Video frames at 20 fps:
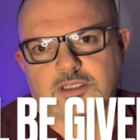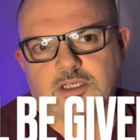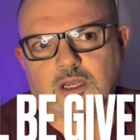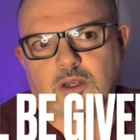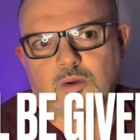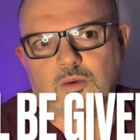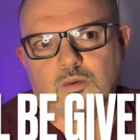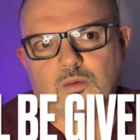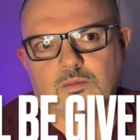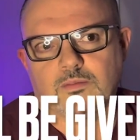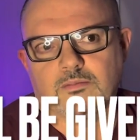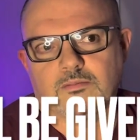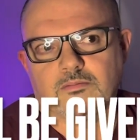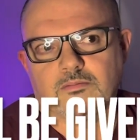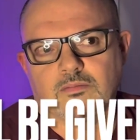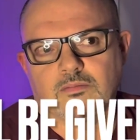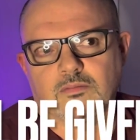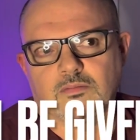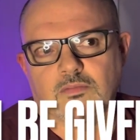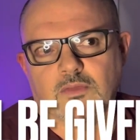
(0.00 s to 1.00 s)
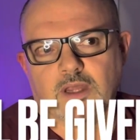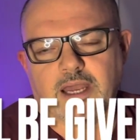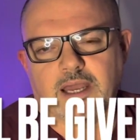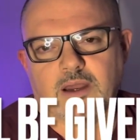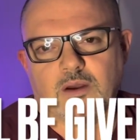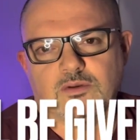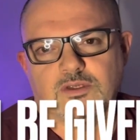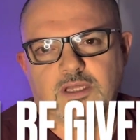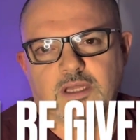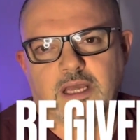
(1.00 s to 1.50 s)
So
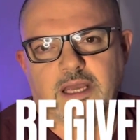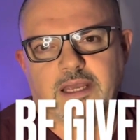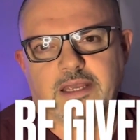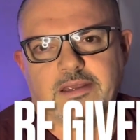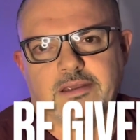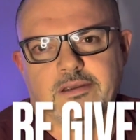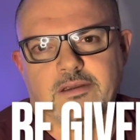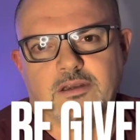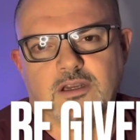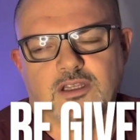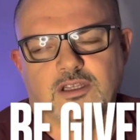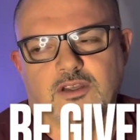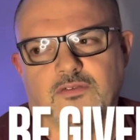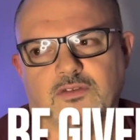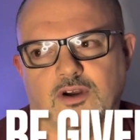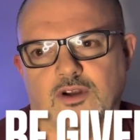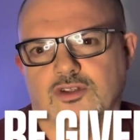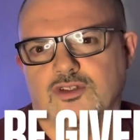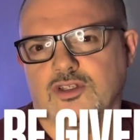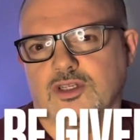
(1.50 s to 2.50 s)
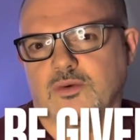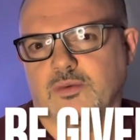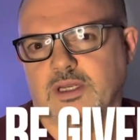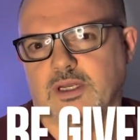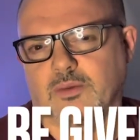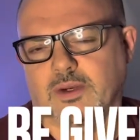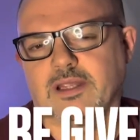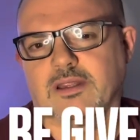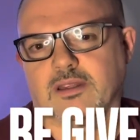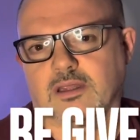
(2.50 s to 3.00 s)
how do they, and you've got a
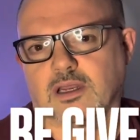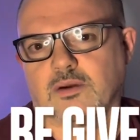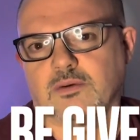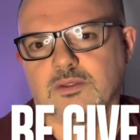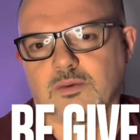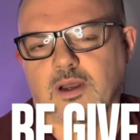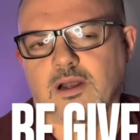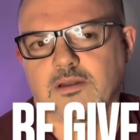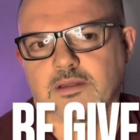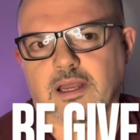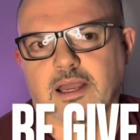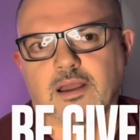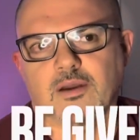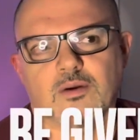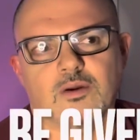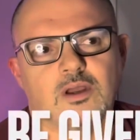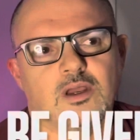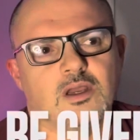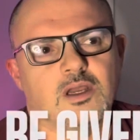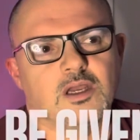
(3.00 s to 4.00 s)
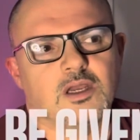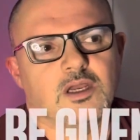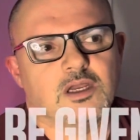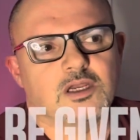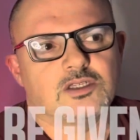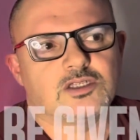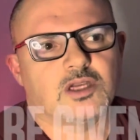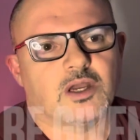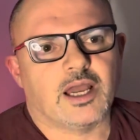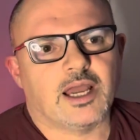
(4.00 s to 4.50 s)
2-week window as well now,
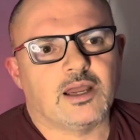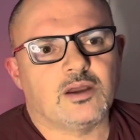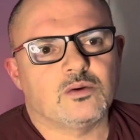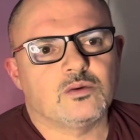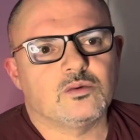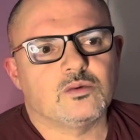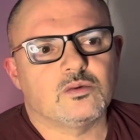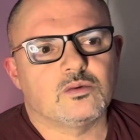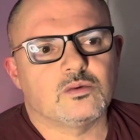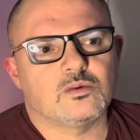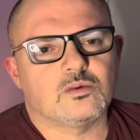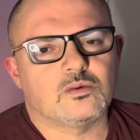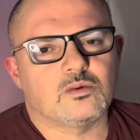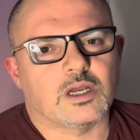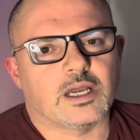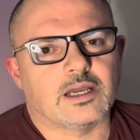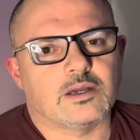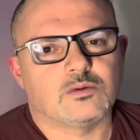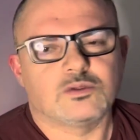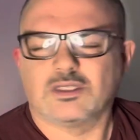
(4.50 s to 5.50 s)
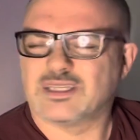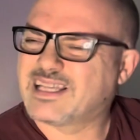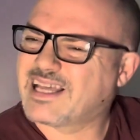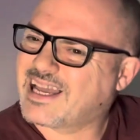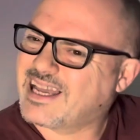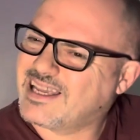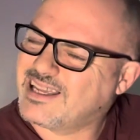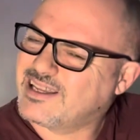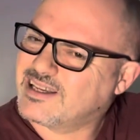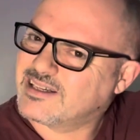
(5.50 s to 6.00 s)
so how do
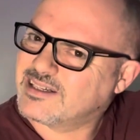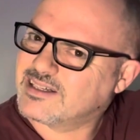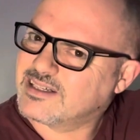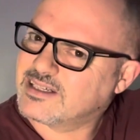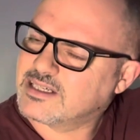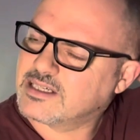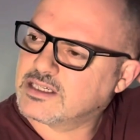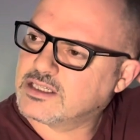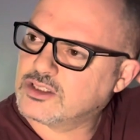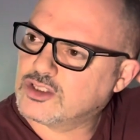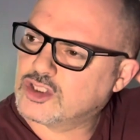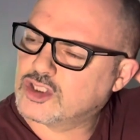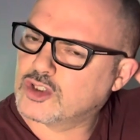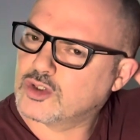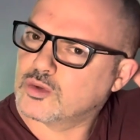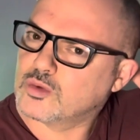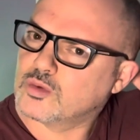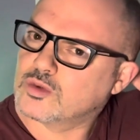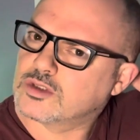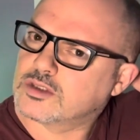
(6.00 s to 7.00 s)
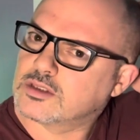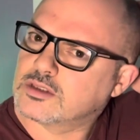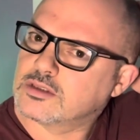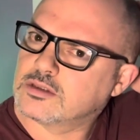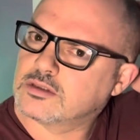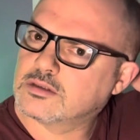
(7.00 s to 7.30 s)
they choose